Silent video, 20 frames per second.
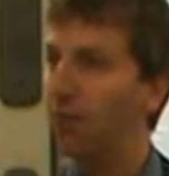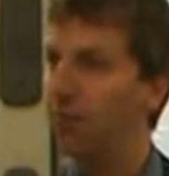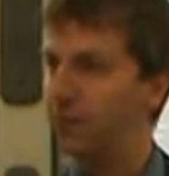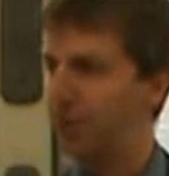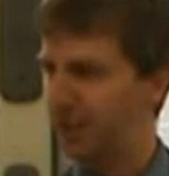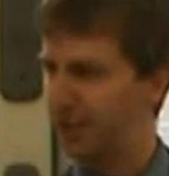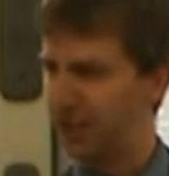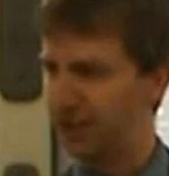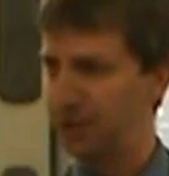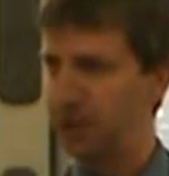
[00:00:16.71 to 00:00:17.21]

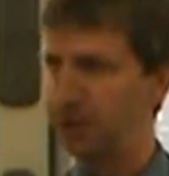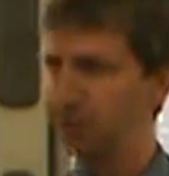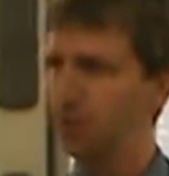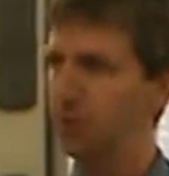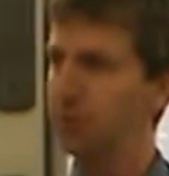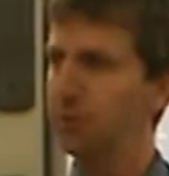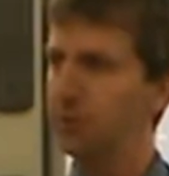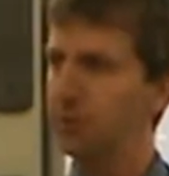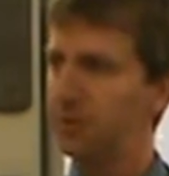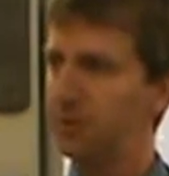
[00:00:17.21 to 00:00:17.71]
Is that
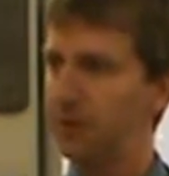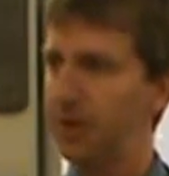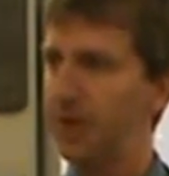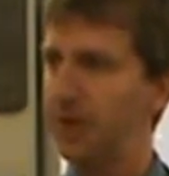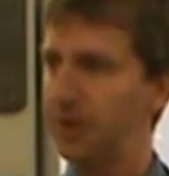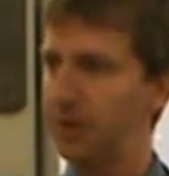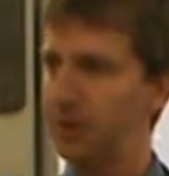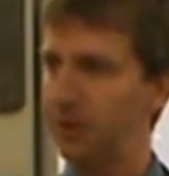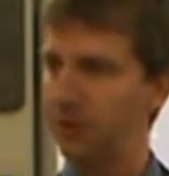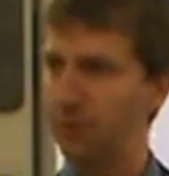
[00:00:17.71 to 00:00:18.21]
true, right?
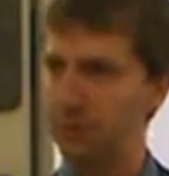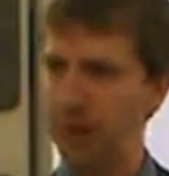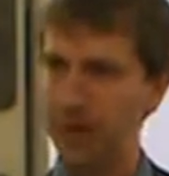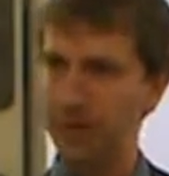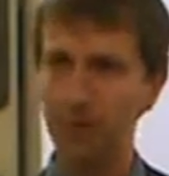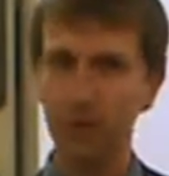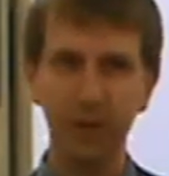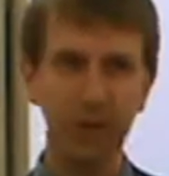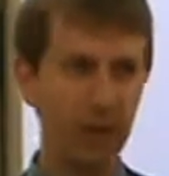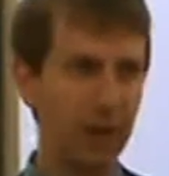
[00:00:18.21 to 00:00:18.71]
You have a
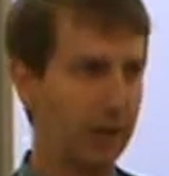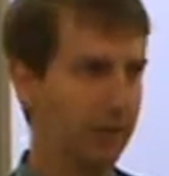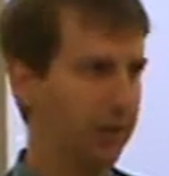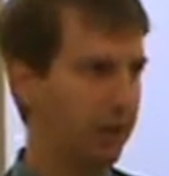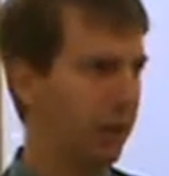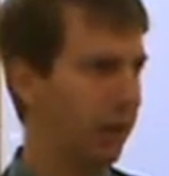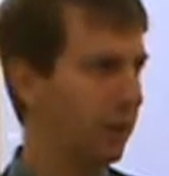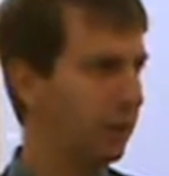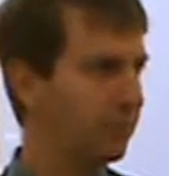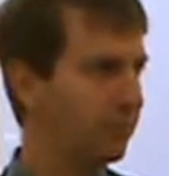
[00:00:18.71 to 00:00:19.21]
paper,
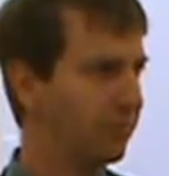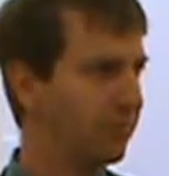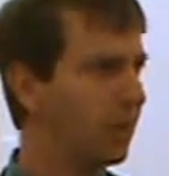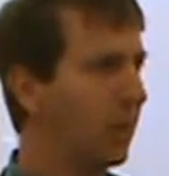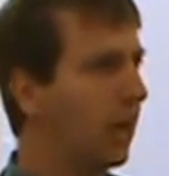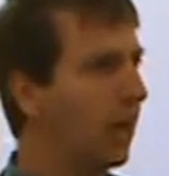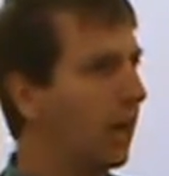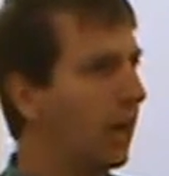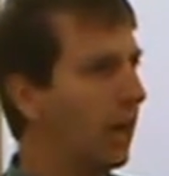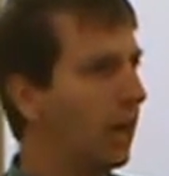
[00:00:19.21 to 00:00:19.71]
and
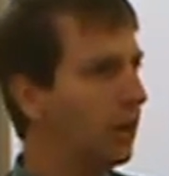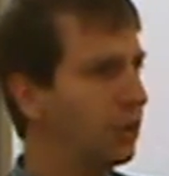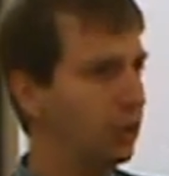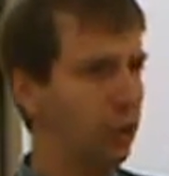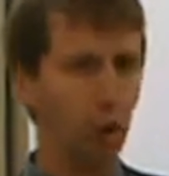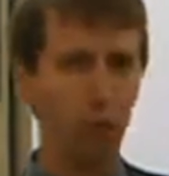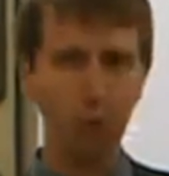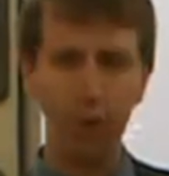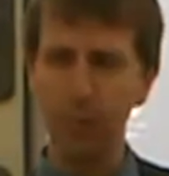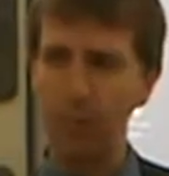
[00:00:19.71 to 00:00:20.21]

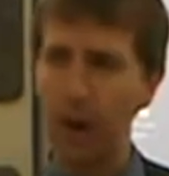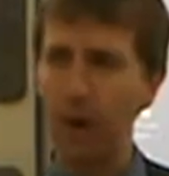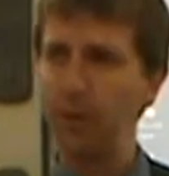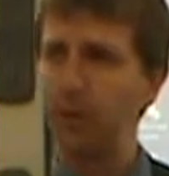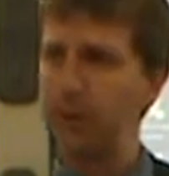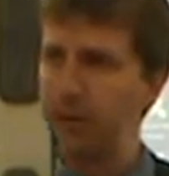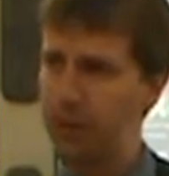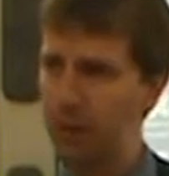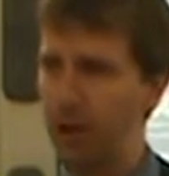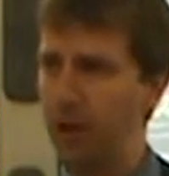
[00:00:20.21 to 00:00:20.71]
so you're
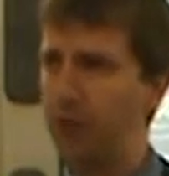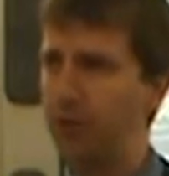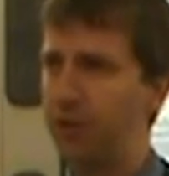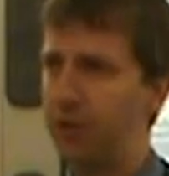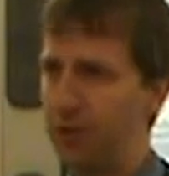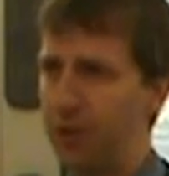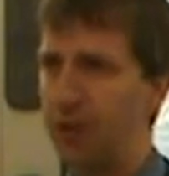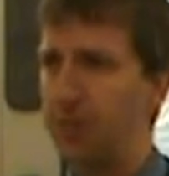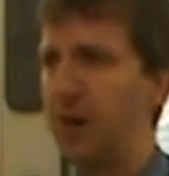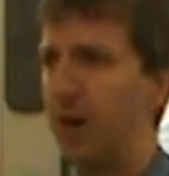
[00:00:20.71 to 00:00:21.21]
probably starting to
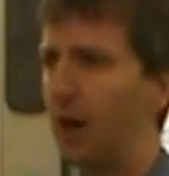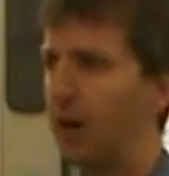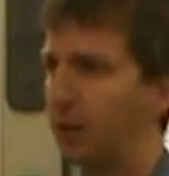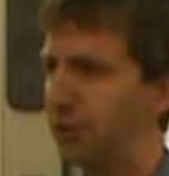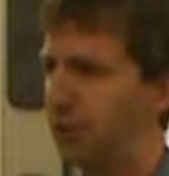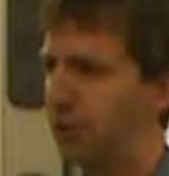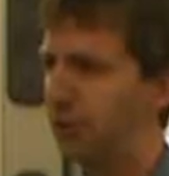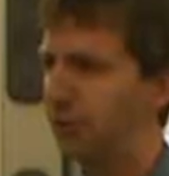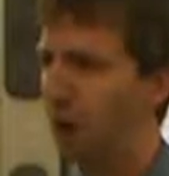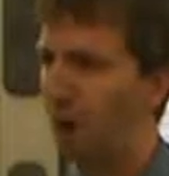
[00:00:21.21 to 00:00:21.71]
think
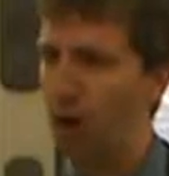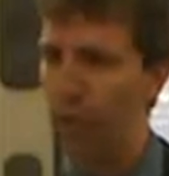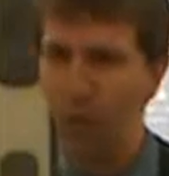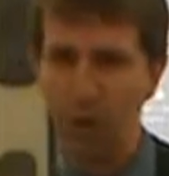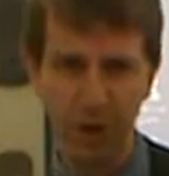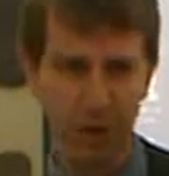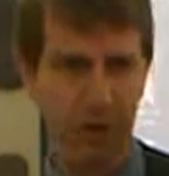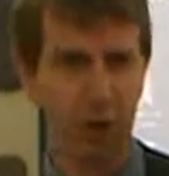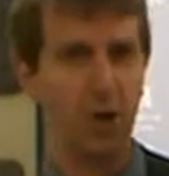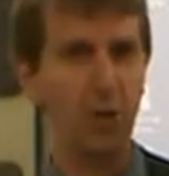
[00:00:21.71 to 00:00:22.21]
about
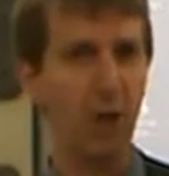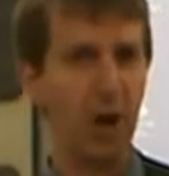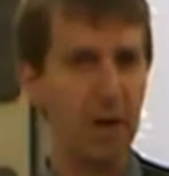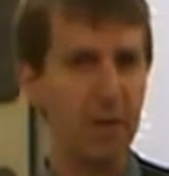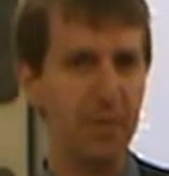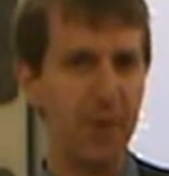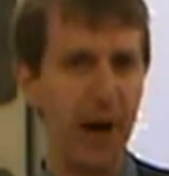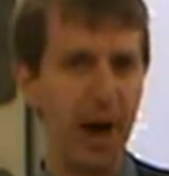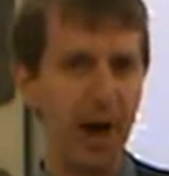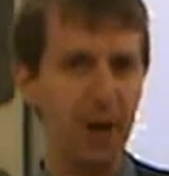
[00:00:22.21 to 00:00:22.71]
what you're going to write
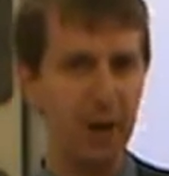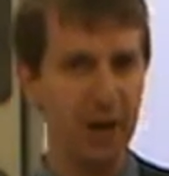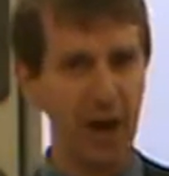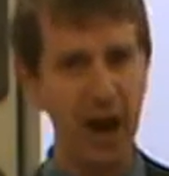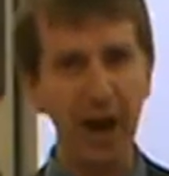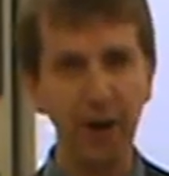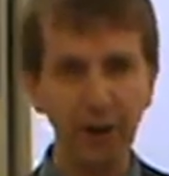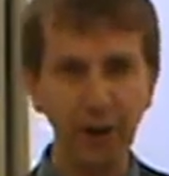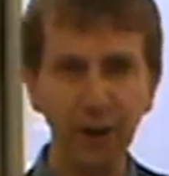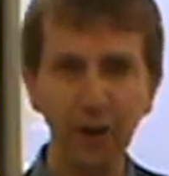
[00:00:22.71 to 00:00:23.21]
about and
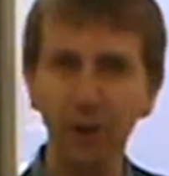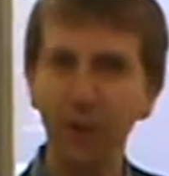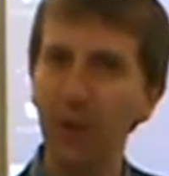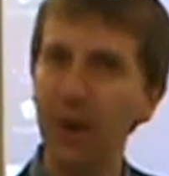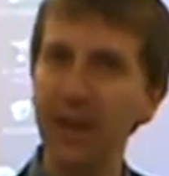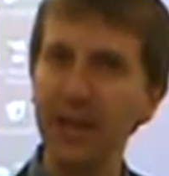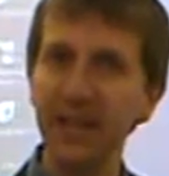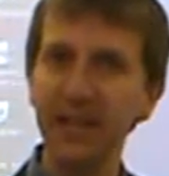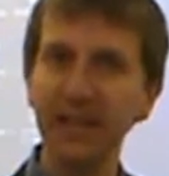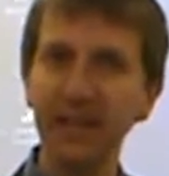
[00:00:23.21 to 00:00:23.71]
how you're going to
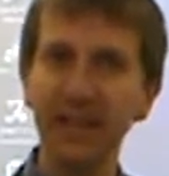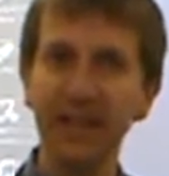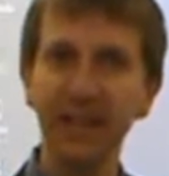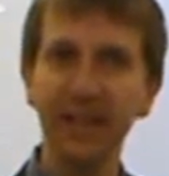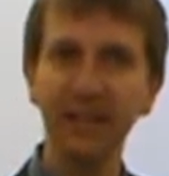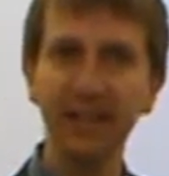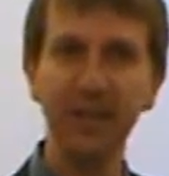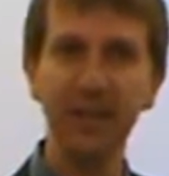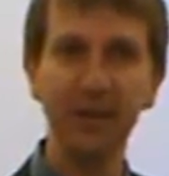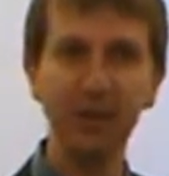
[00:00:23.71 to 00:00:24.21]
write it
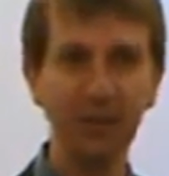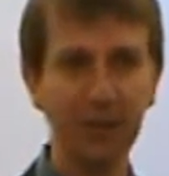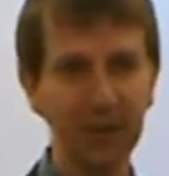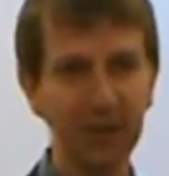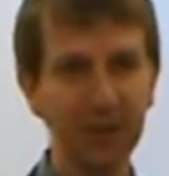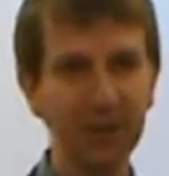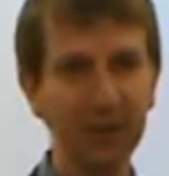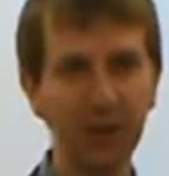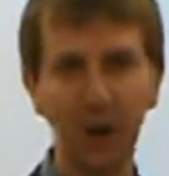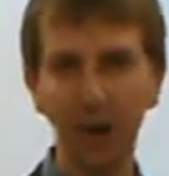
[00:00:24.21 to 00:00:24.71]
and what
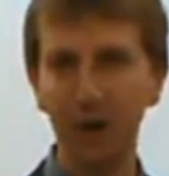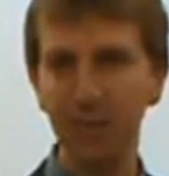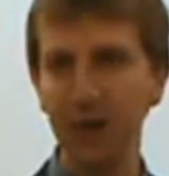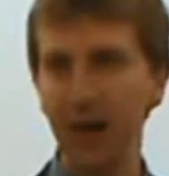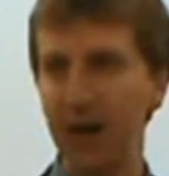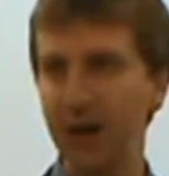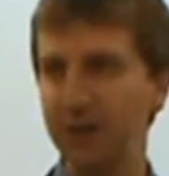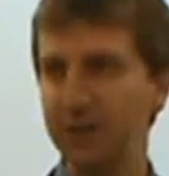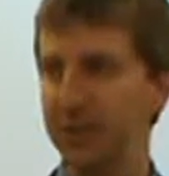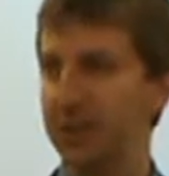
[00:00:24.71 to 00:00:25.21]
you're going to talk
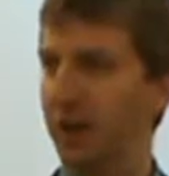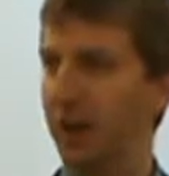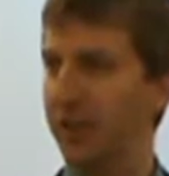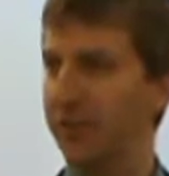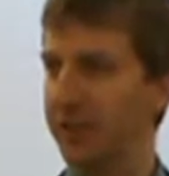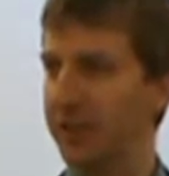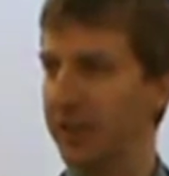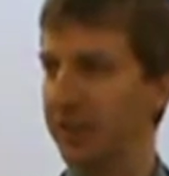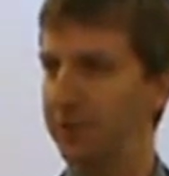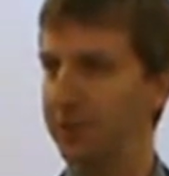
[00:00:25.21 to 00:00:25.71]
about and all
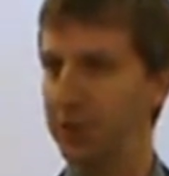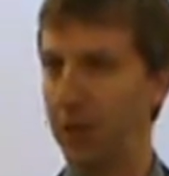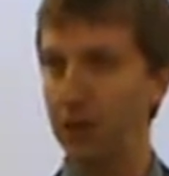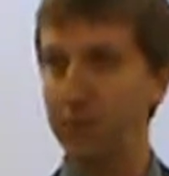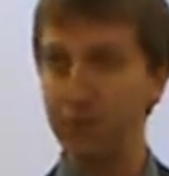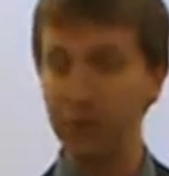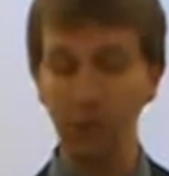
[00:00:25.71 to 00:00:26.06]
that kind of stuff.